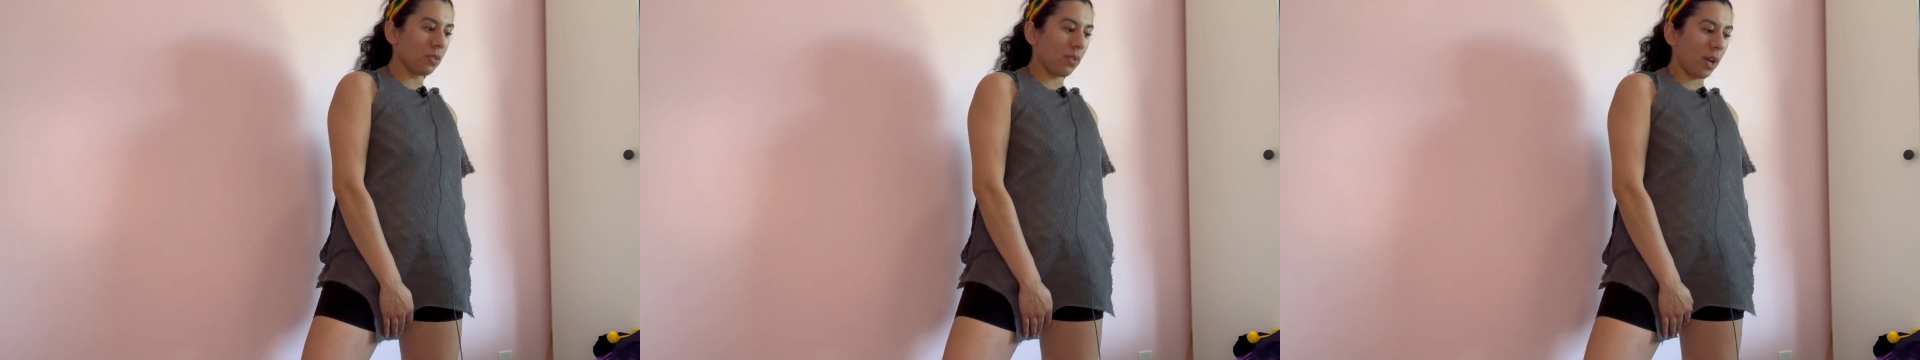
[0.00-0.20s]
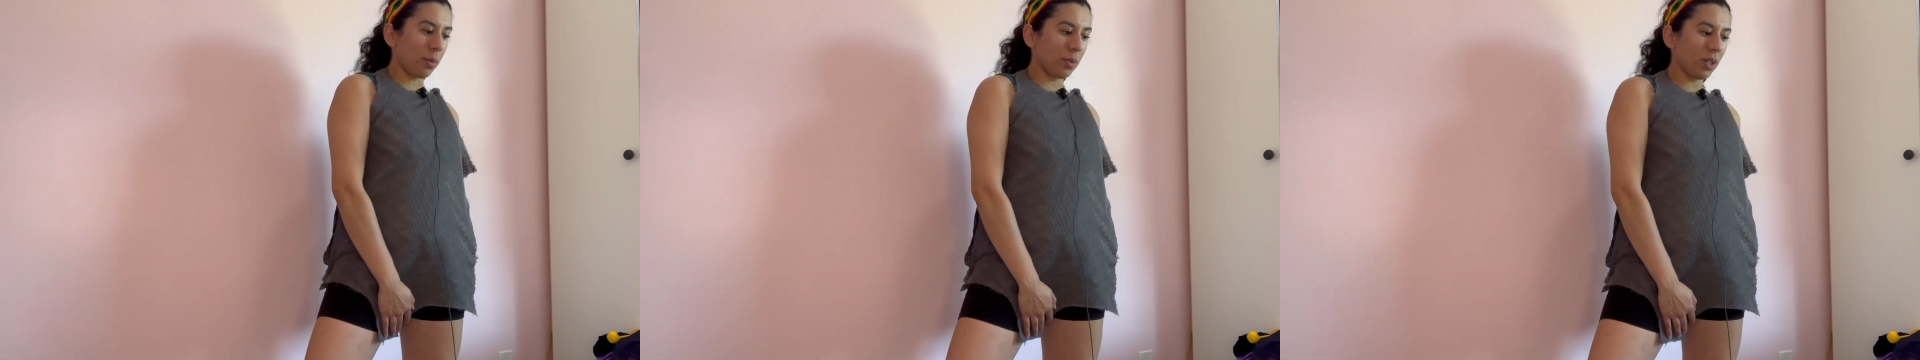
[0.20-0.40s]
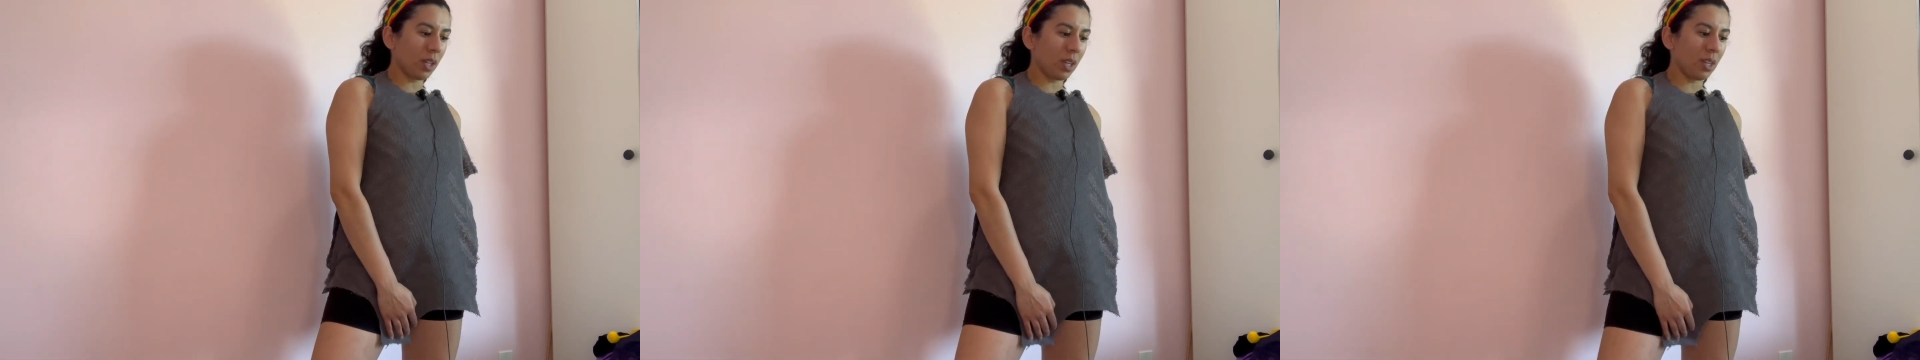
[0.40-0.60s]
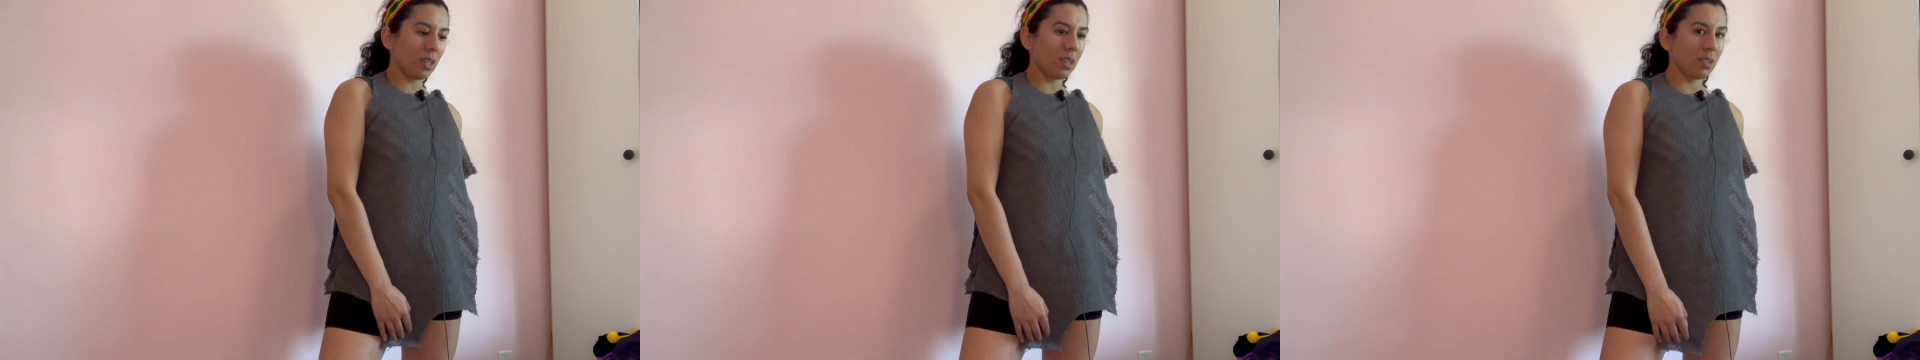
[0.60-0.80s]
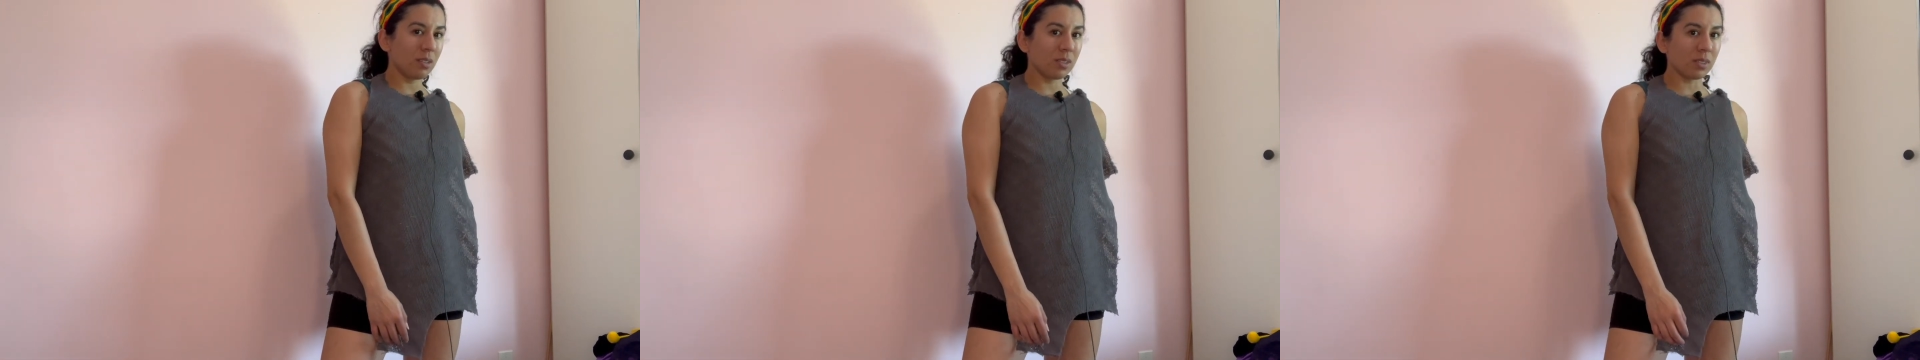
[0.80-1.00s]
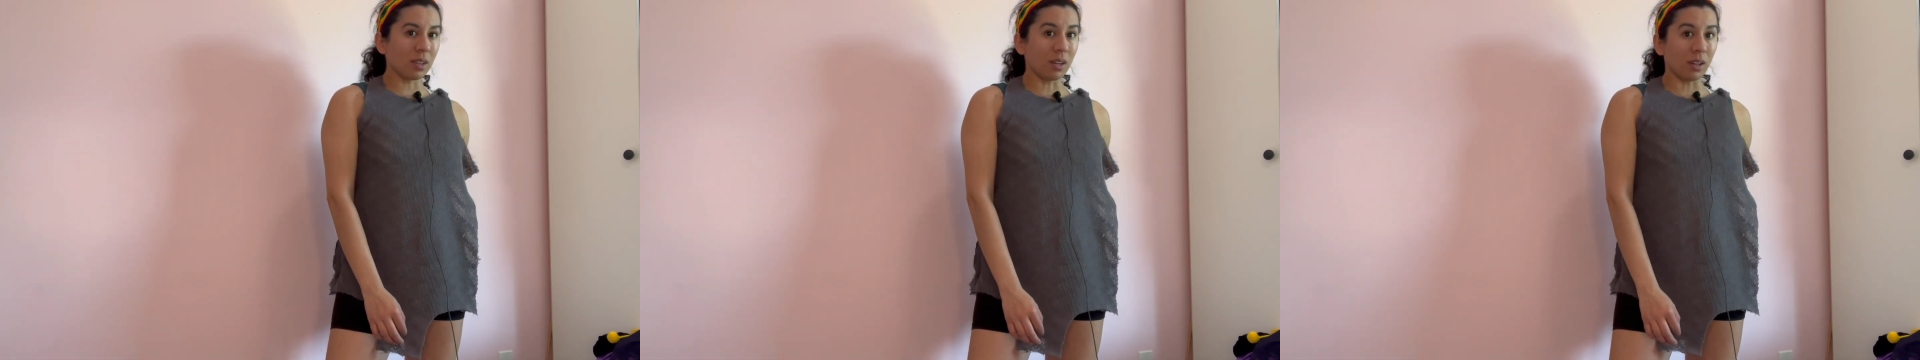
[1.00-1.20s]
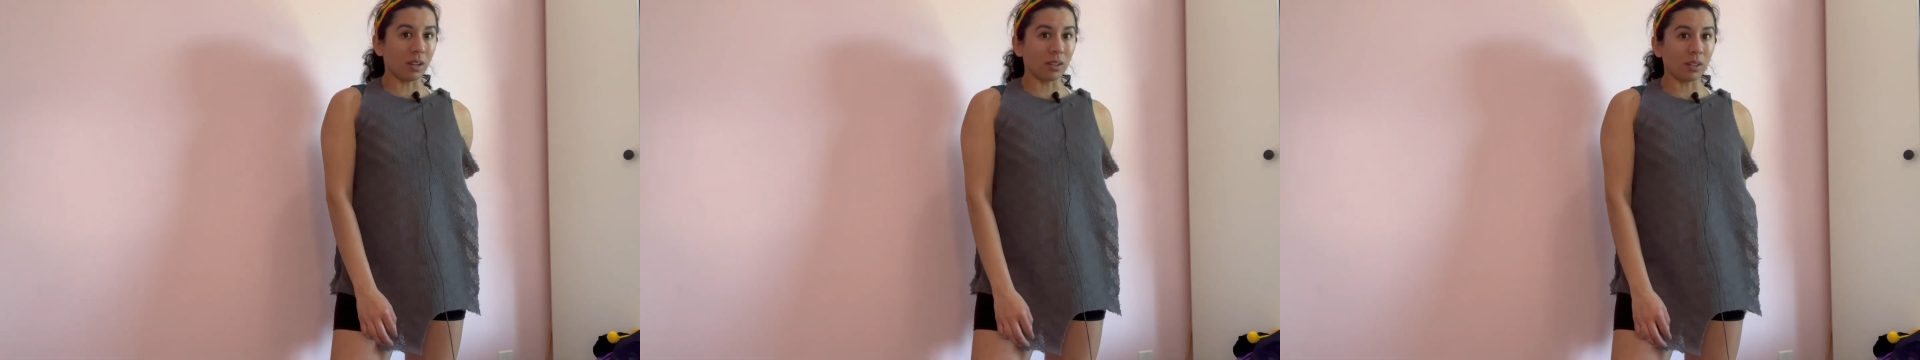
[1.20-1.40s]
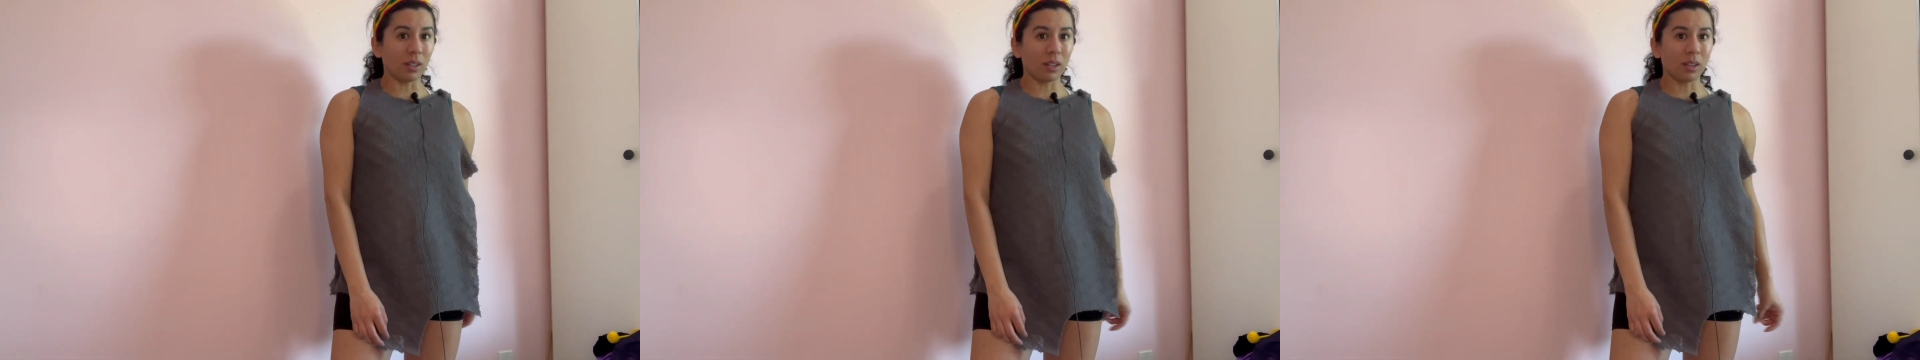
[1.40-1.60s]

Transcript: fabric is ugly.